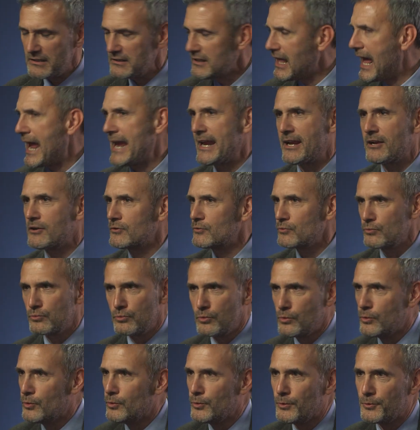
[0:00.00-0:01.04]
of like
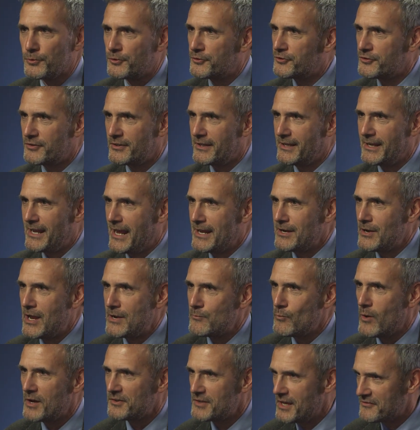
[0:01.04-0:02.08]
rules and, and,
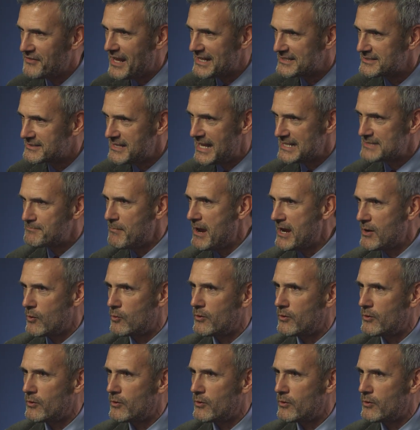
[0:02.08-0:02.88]
and, whatnot. That's that's my